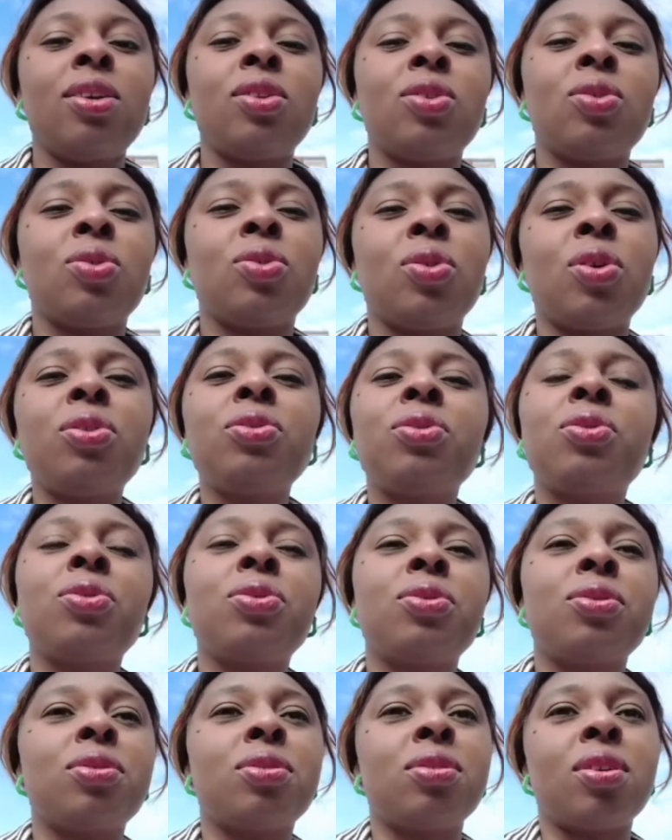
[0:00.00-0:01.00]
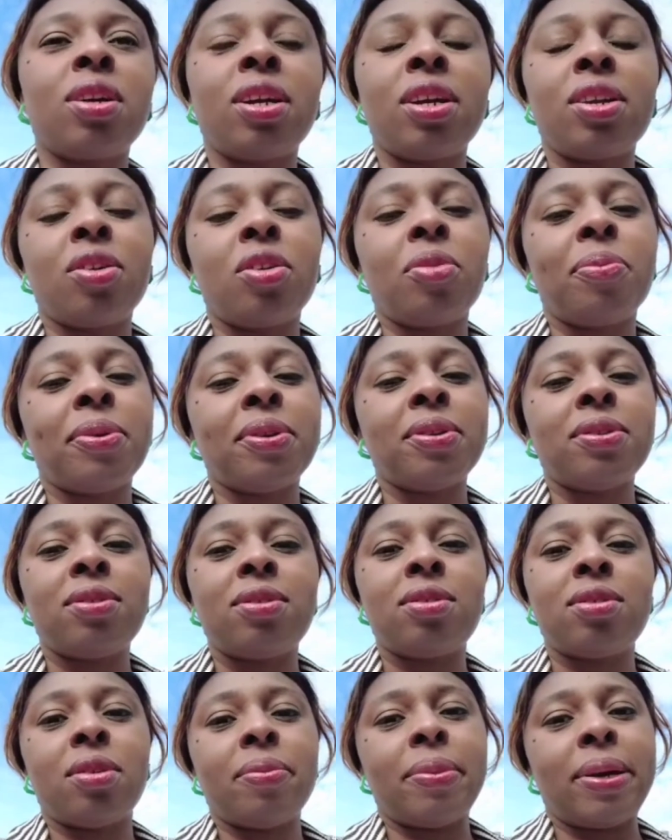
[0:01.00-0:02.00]
So don't go stocking up on
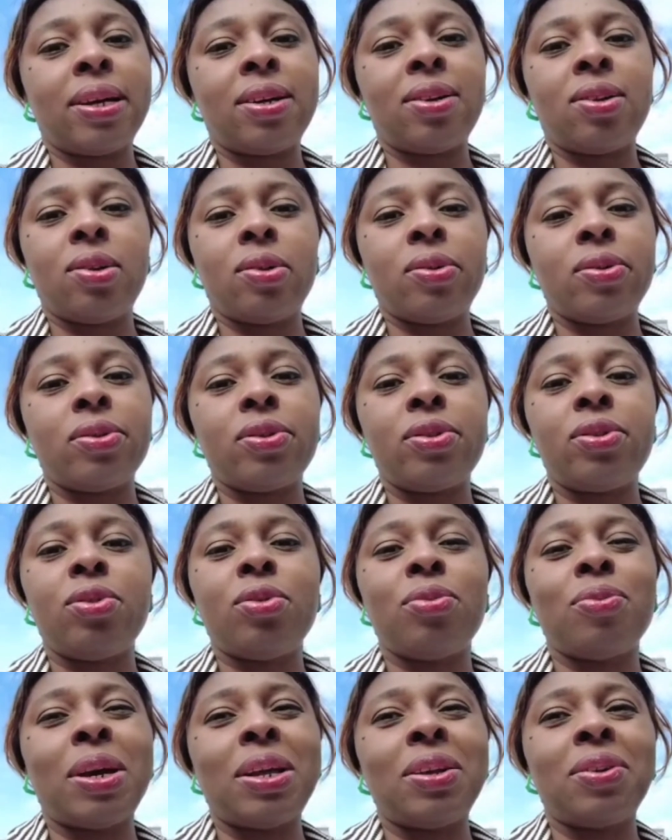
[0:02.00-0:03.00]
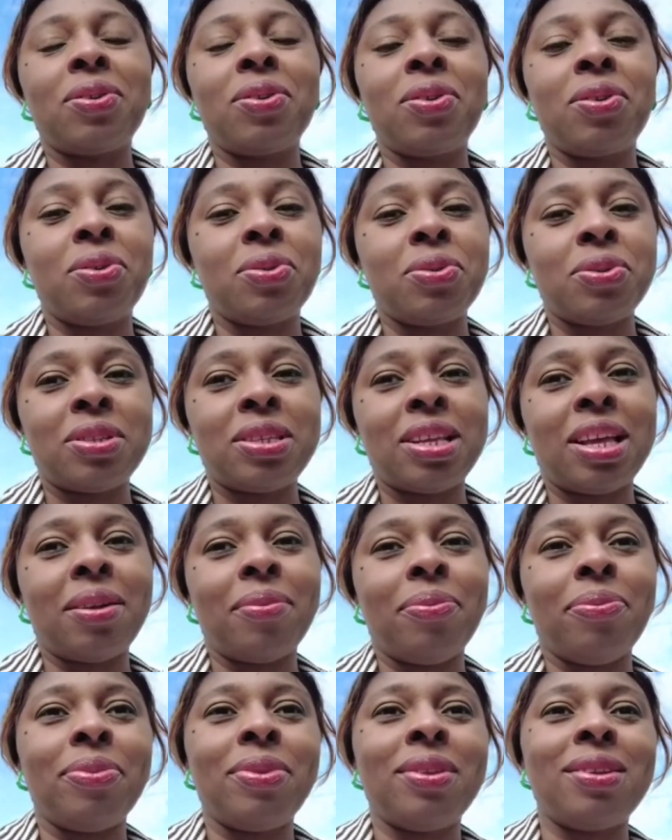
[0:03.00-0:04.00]
summer clothes, you might not use
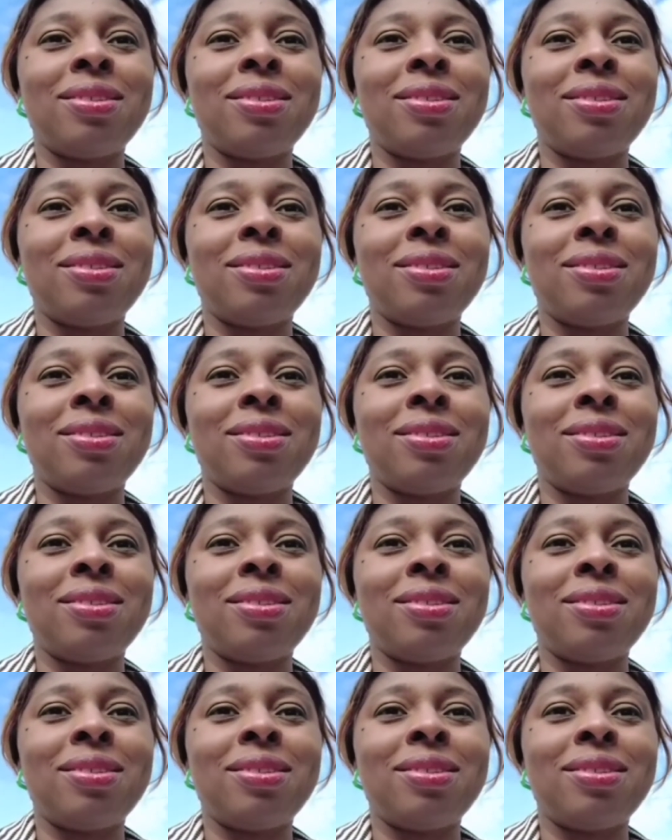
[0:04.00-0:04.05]
them.